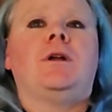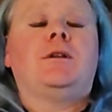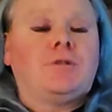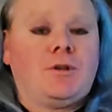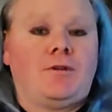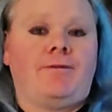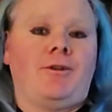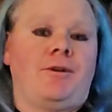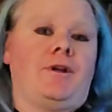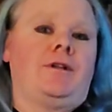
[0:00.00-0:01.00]
And so if
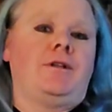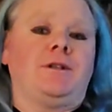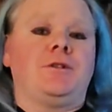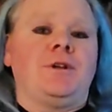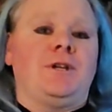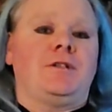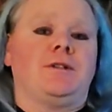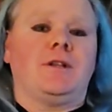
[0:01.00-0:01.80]
you're into trees,